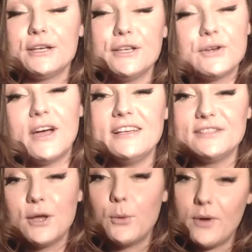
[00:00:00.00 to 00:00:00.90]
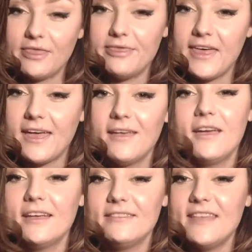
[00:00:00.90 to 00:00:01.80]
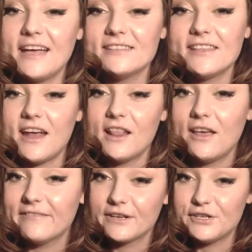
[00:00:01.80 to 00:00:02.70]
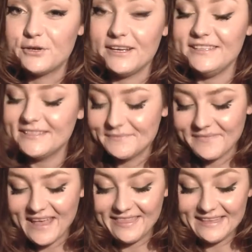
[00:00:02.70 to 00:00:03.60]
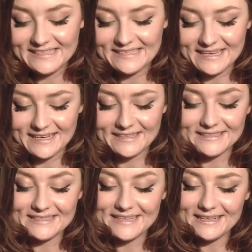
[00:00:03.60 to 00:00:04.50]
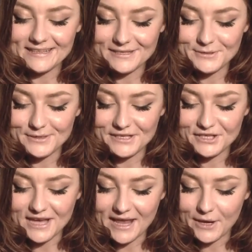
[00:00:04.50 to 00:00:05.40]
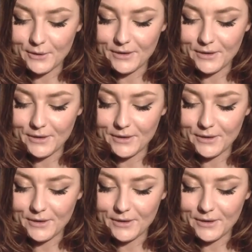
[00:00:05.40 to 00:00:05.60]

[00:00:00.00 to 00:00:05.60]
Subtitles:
You guys know one thing, and that's that I love Catrice. And this is a single Catrice shadow